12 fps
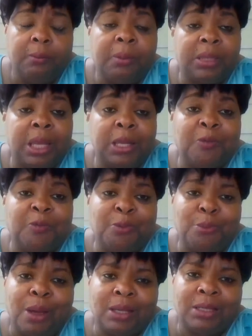But thank you for
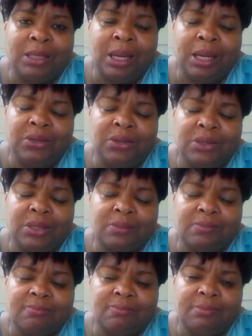watching,
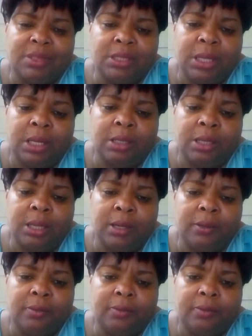angels. Stay in the light.